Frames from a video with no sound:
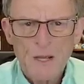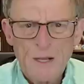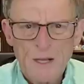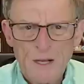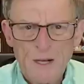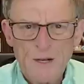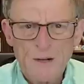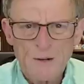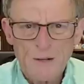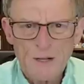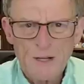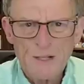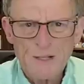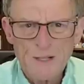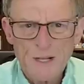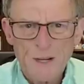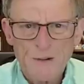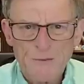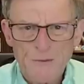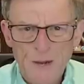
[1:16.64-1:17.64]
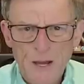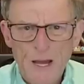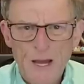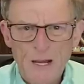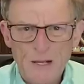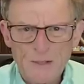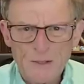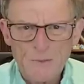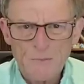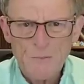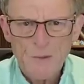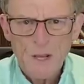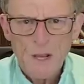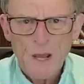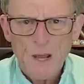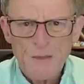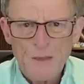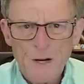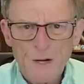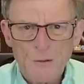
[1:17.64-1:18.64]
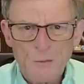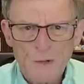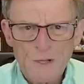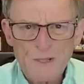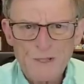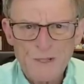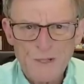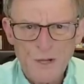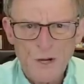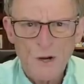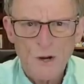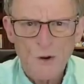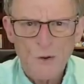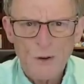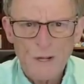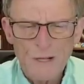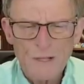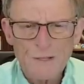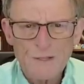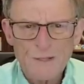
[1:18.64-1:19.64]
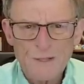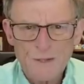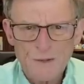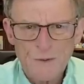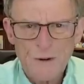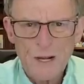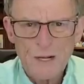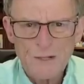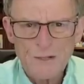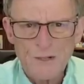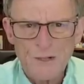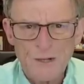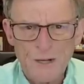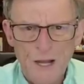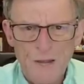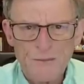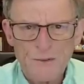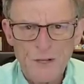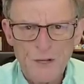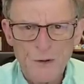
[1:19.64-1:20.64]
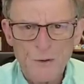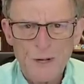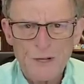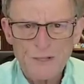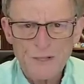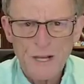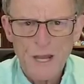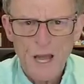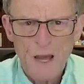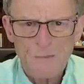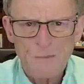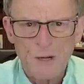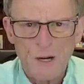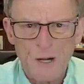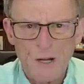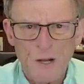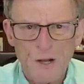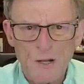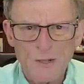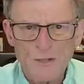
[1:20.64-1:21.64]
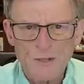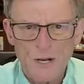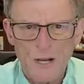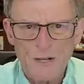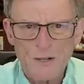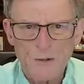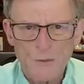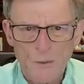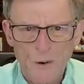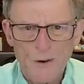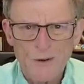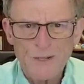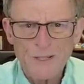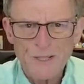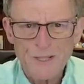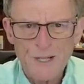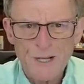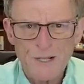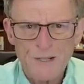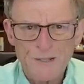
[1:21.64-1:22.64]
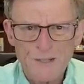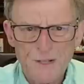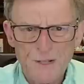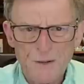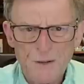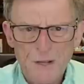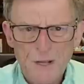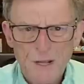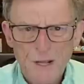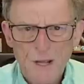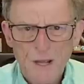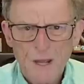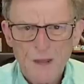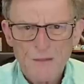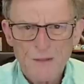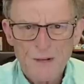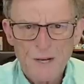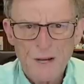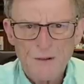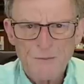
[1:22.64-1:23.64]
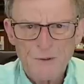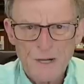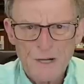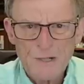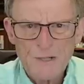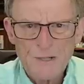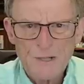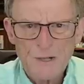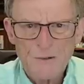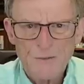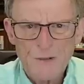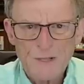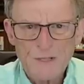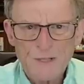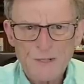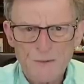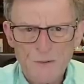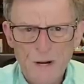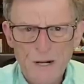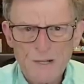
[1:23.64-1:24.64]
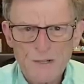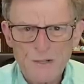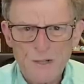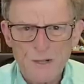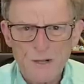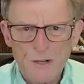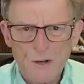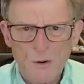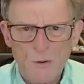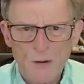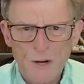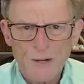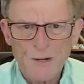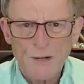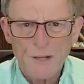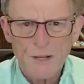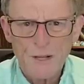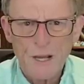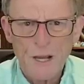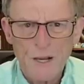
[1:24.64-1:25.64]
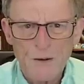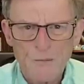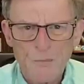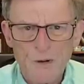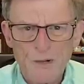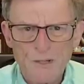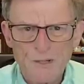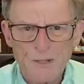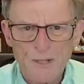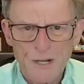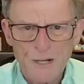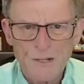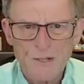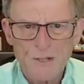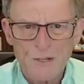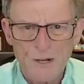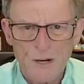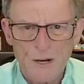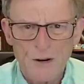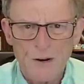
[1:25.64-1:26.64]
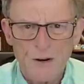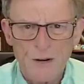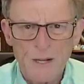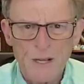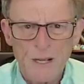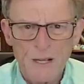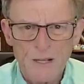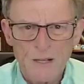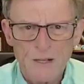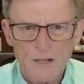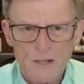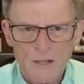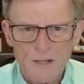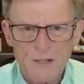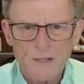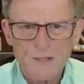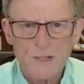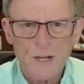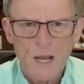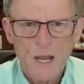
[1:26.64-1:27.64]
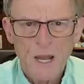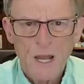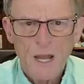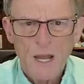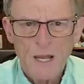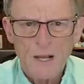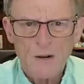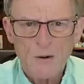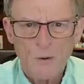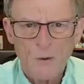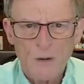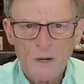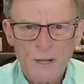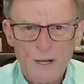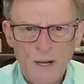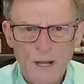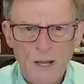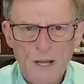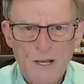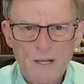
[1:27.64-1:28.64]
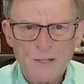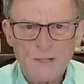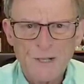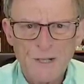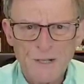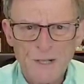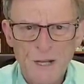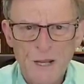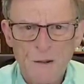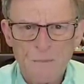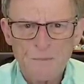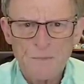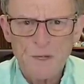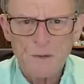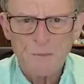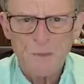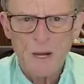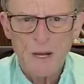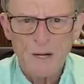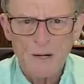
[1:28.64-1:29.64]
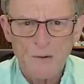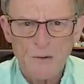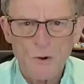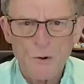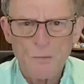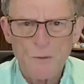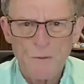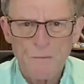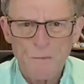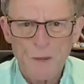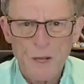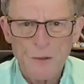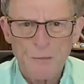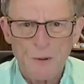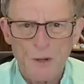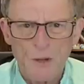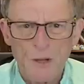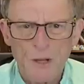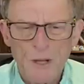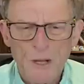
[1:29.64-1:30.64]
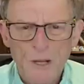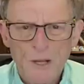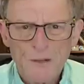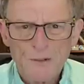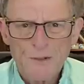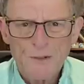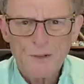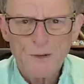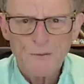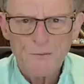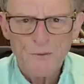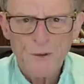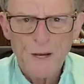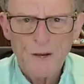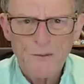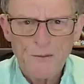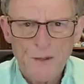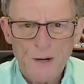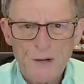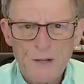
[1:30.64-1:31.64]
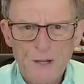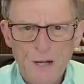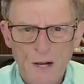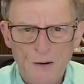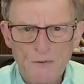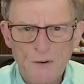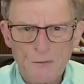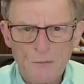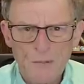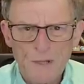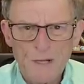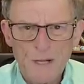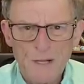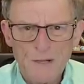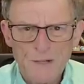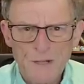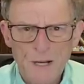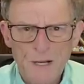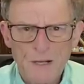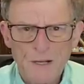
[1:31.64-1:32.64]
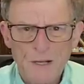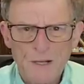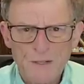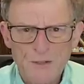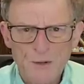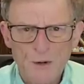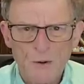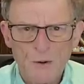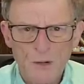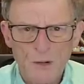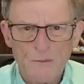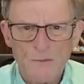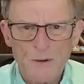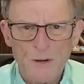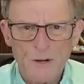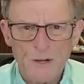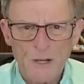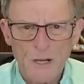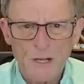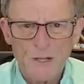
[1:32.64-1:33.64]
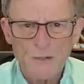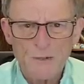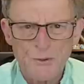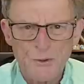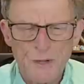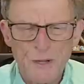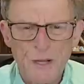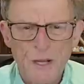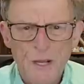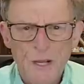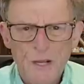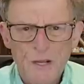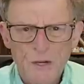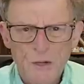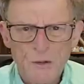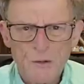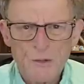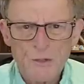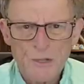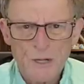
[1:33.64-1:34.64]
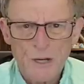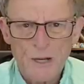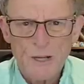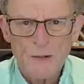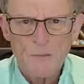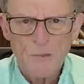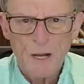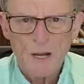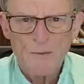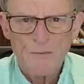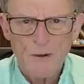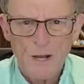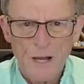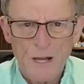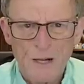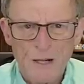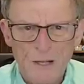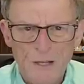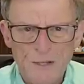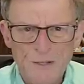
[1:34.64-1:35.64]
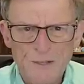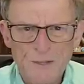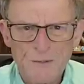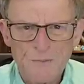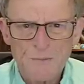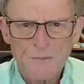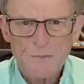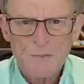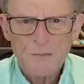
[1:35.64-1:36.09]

Here is a fact. There was no insurrection at the U.S. Capitol on January 6th. The definition of insurrection, according to the Cambridge Dictionary, is an organized attempt by a group of people to defeat their government and take control of their country, usually by violence.